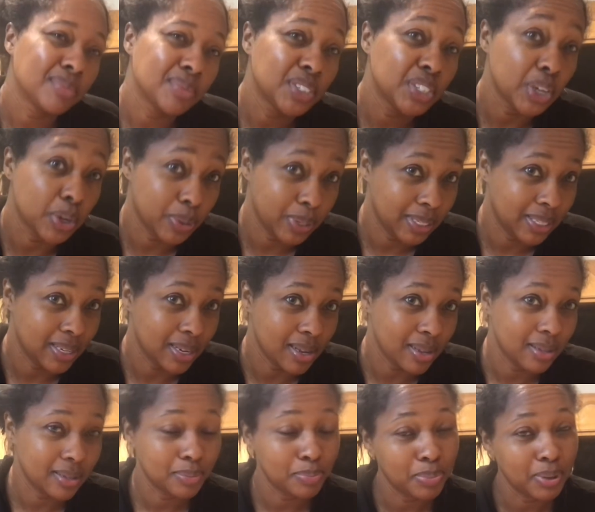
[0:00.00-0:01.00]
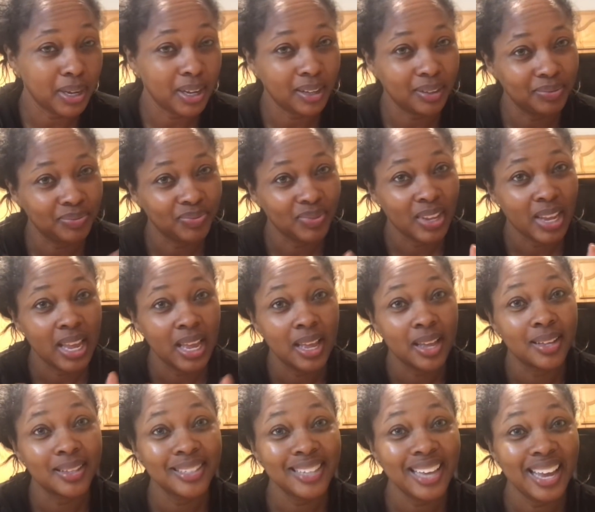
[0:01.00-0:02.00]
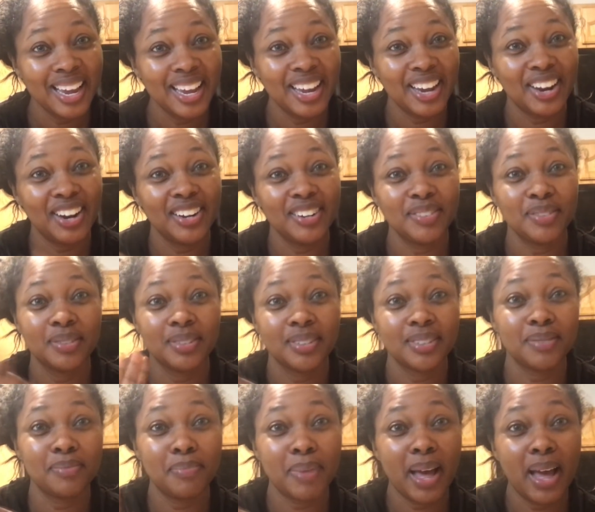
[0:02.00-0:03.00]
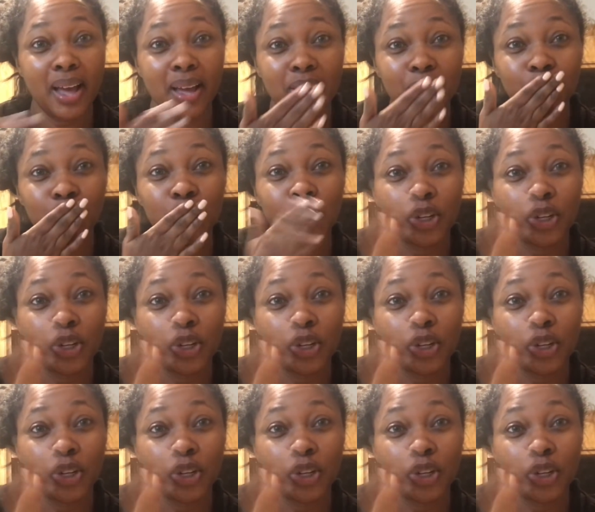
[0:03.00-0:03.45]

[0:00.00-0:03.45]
She always does. But take care. Bye.